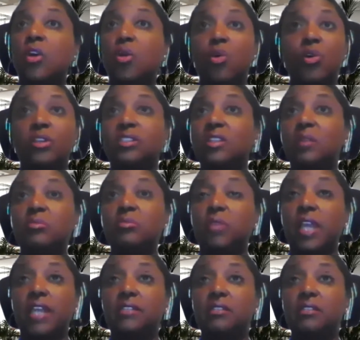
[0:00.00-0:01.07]
or in some
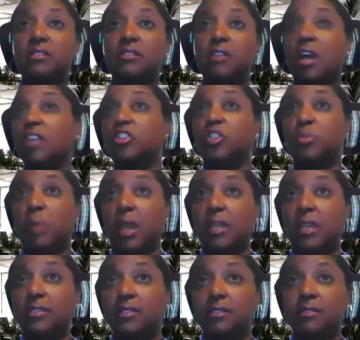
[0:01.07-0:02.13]
cases, conscious
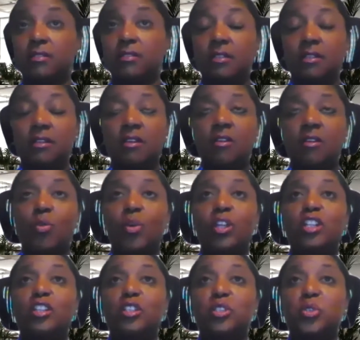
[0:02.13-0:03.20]
biases. one of
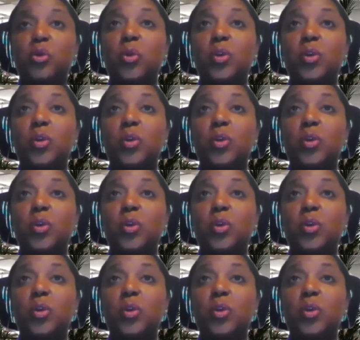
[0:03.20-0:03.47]
the stories